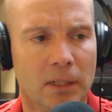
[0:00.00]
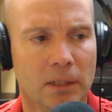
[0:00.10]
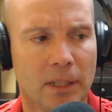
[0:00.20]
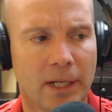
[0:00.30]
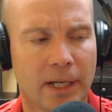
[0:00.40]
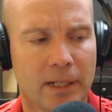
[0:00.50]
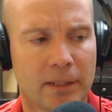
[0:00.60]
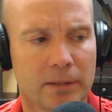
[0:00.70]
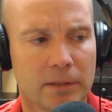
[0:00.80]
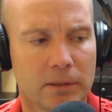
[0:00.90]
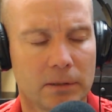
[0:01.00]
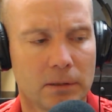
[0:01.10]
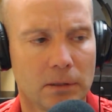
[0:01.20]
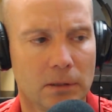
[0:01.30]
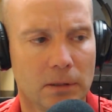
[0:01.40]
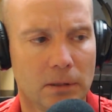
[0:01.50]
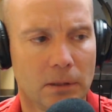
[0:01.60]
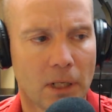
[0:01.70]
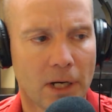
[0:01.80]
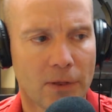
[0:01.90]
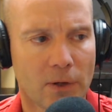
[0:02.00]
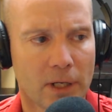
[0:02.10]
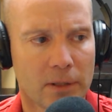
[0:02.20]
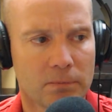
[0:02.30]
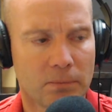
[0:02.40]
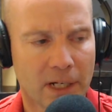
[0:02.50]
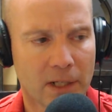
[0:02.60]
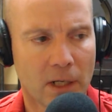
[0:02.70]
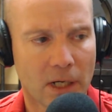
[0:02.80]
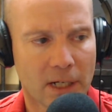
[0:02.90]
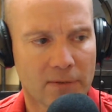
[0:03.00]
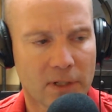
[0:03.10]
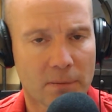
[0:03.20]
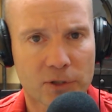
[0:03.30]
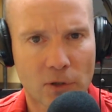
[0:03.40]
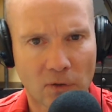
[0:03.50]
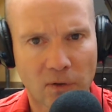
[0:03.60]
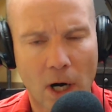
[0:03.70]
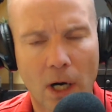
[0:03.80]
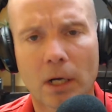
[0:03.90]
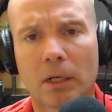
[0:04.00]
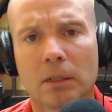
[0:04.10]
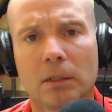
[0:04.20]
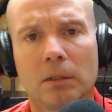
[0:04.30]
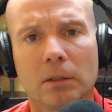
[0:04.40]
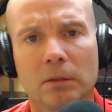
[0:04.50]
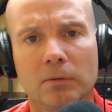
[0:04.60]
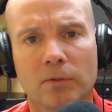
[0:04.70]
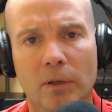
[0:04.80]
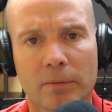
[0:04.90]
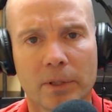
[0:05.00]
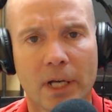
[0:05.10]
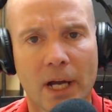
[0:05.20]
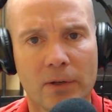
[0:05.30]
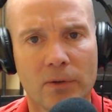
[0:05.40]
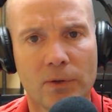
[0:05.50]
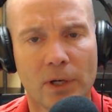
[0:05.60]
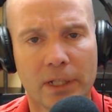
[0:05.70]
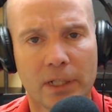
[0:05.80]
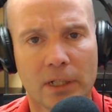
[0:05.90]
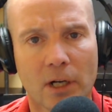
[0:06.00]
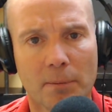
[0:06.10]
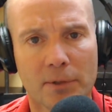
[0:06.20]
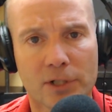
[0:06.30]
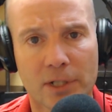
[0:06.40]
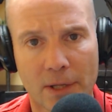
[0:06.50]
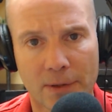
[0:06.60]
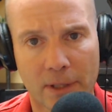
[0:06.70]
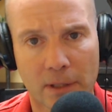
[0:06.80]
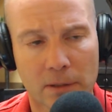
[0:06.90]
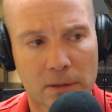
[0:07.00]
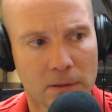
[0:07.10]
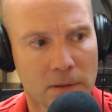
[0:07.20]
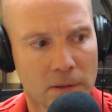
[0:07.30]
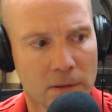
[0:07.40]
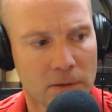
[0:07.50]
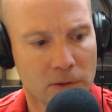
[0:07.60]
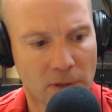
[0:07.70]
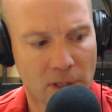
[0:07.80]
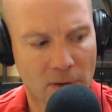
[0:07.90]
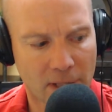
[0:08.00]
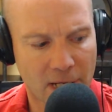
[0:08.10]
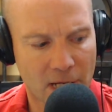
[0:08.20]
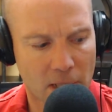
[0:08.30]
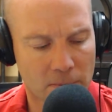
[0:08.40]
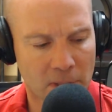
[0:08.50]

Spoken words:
And I thought, my God, I've come so far from the guy who thought he could accomplish nothing to here I am